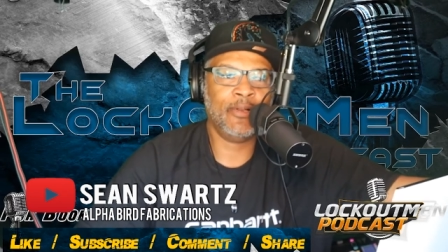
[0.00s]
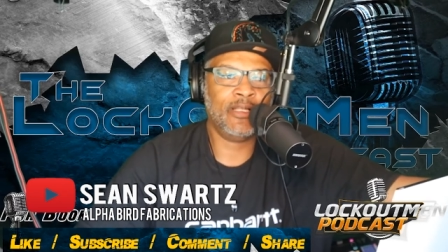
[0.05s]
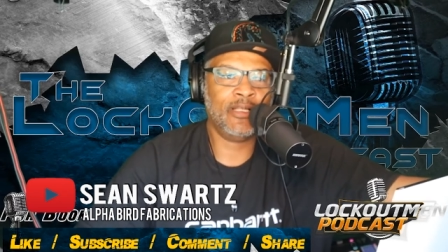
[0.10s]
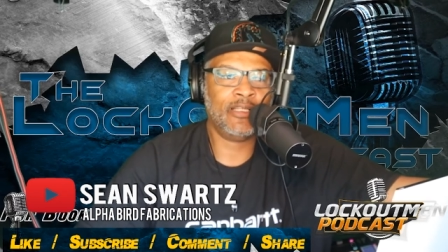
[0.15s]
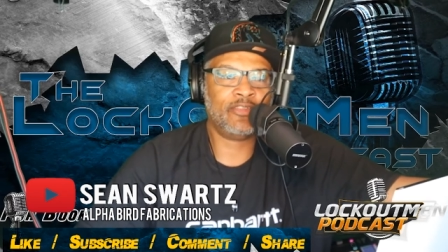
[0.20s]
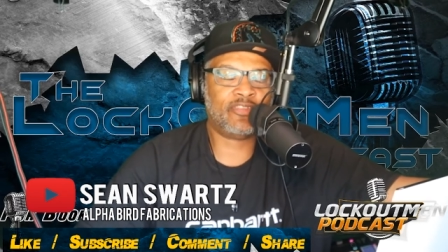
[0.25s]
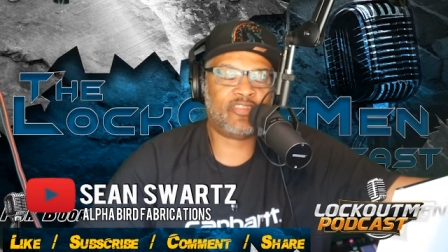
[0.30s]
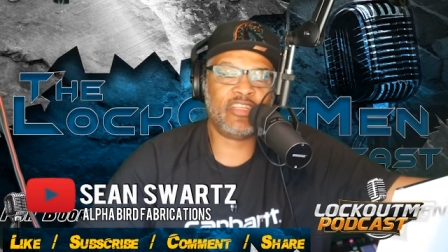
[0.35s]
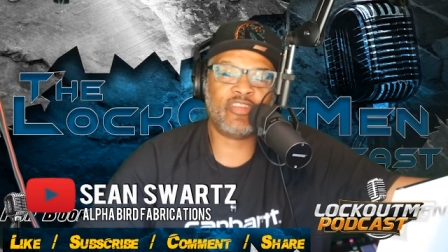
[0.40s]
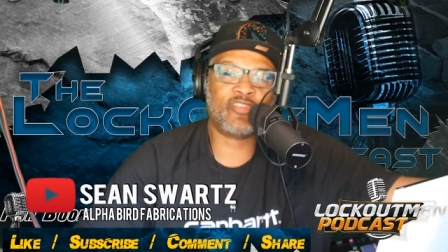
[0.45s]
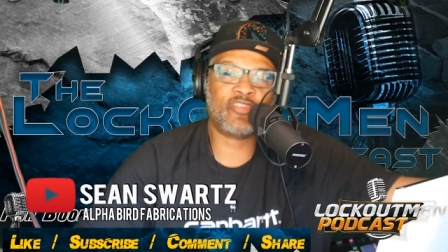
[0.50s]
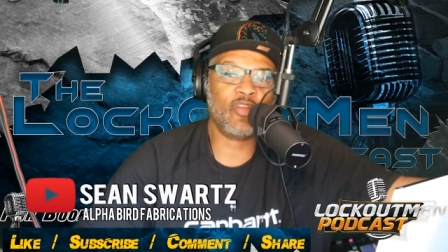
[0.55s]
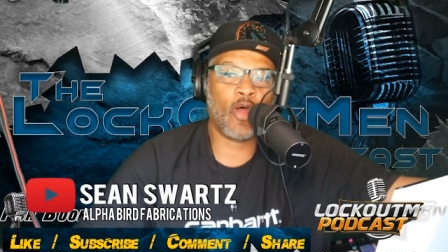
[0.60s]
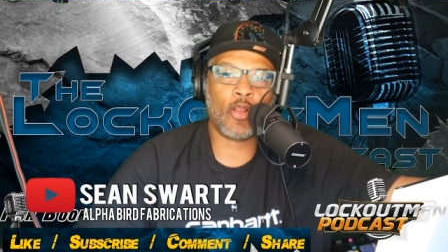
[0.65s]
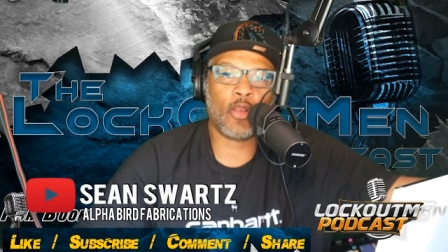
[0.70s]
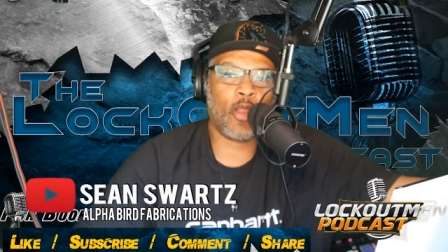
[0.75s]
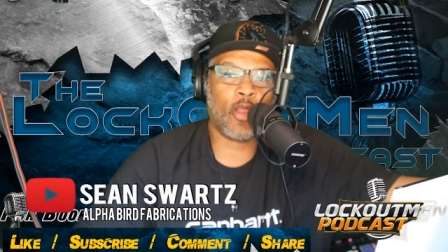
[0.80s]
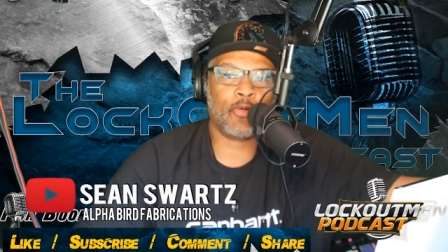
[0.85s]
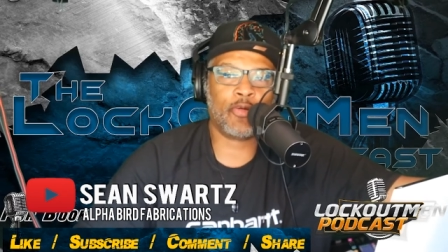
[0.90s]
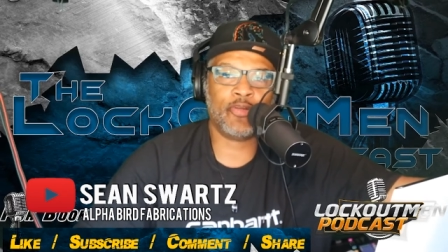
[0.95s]
She's no
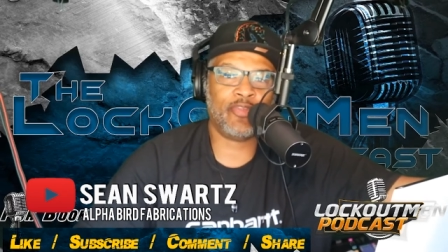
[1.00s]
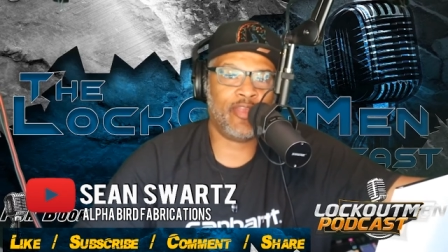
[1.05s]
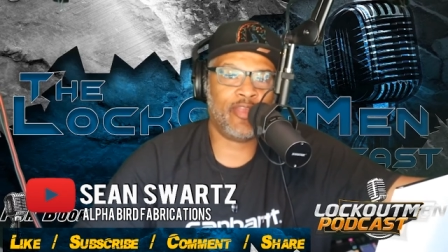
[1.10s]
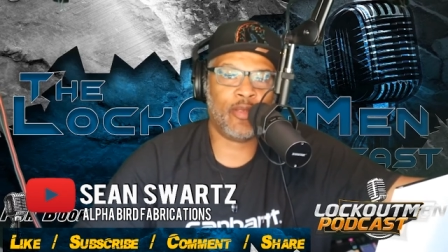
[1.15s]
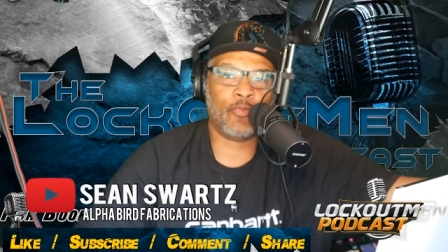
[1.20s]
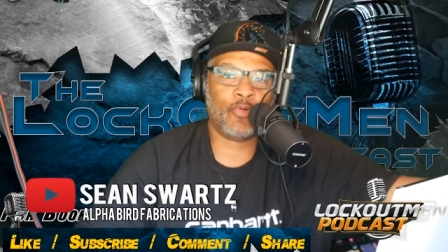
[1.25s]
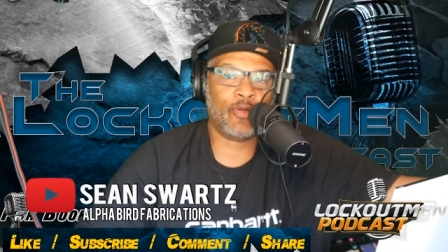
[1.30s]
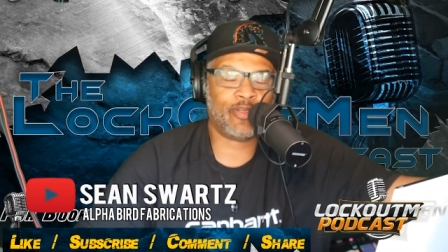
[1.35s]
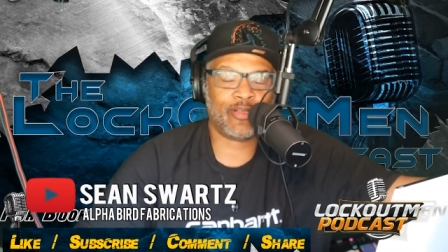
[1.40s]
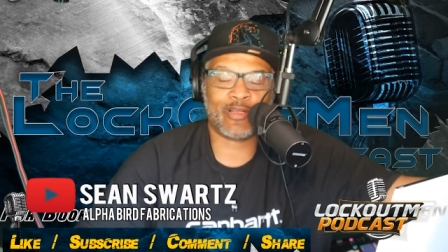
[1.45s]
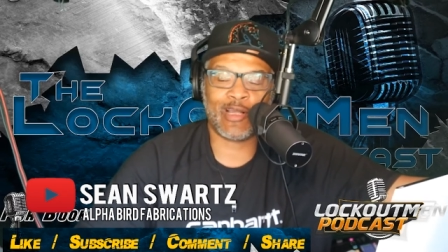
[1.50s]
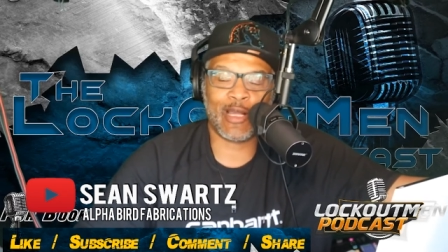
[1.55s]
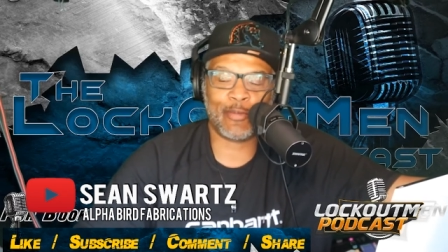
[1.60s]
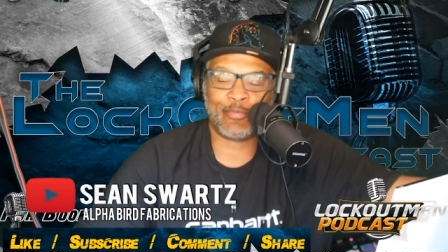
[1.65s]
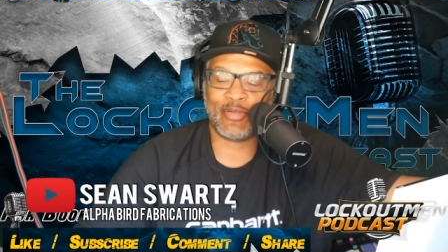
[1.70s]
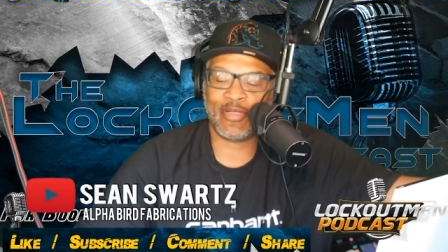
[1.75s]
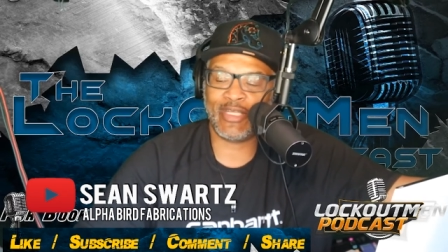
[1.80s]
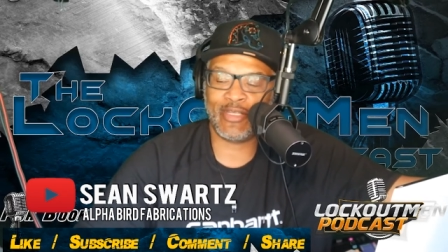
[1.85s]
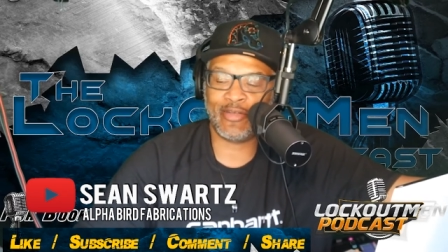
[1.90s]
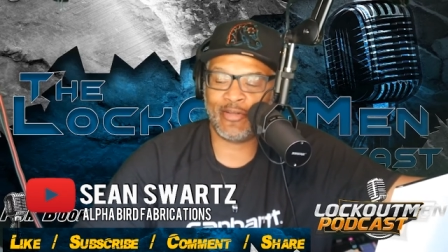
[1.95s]
longer there with the
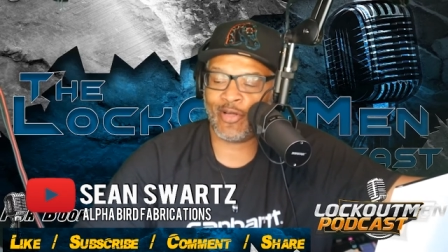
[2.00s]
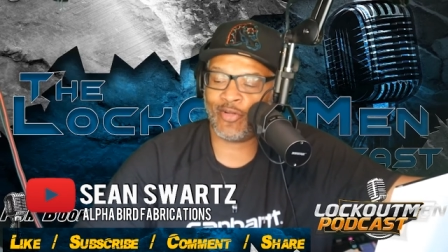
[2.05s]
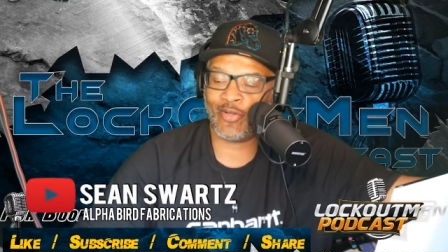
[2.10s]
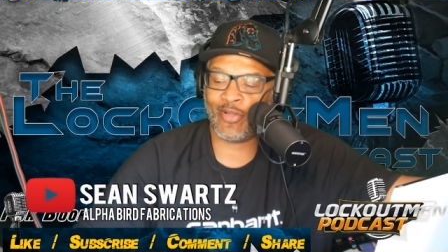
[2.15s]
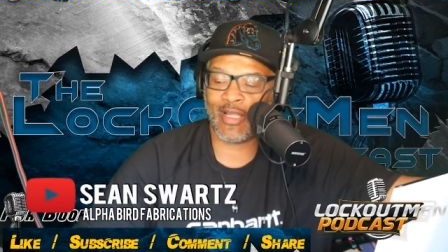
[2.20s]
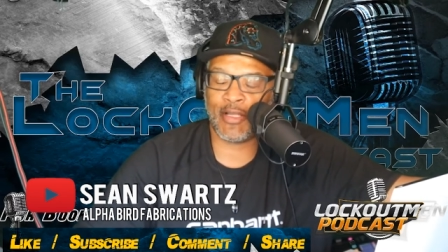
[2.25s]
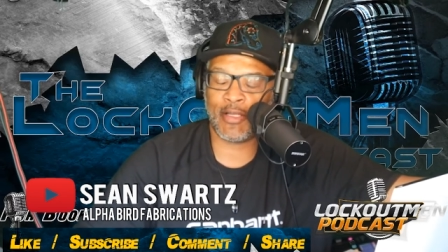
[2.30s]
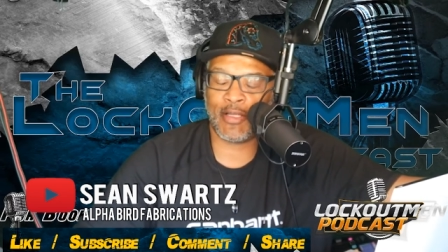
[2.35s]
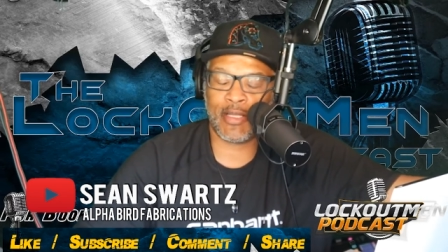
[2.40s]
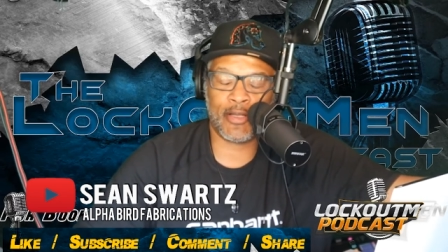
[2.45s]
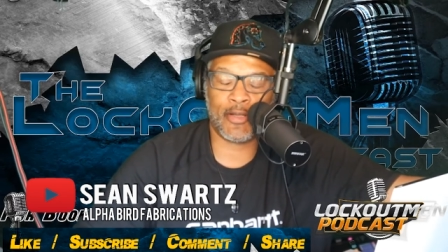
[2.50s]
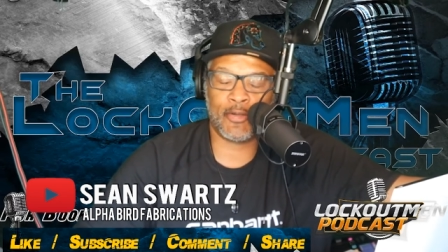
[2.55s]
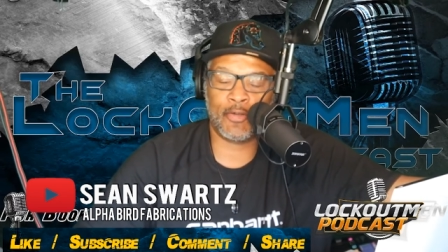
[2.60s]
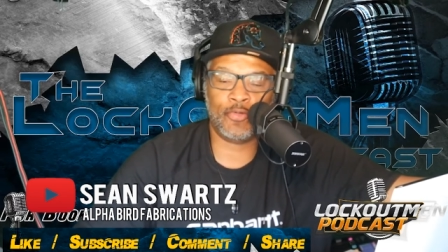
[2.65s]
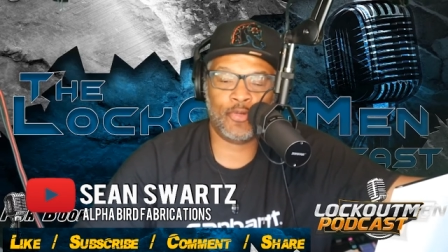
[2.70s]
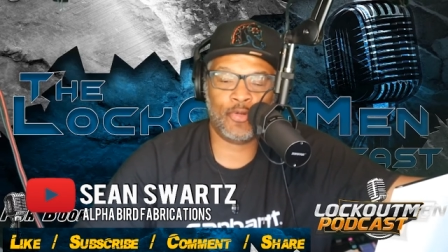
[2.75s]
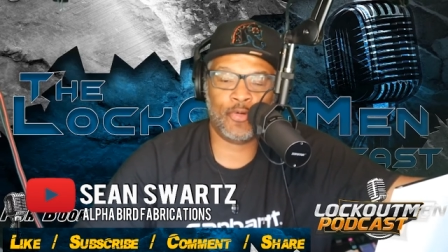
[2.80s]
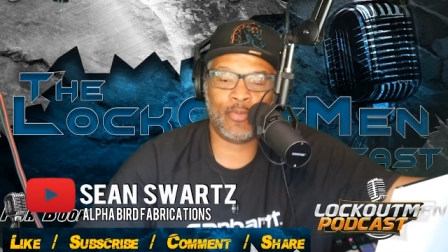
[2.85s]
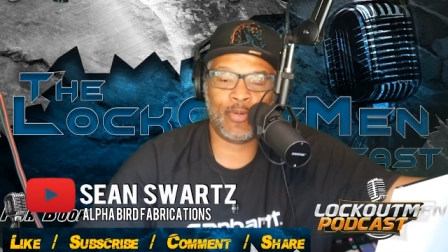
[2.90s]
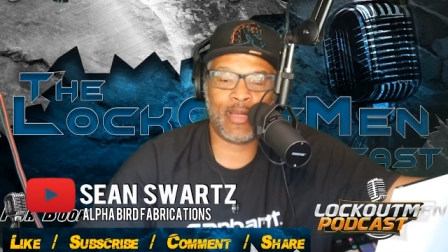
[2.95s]
company though. I, I don't know what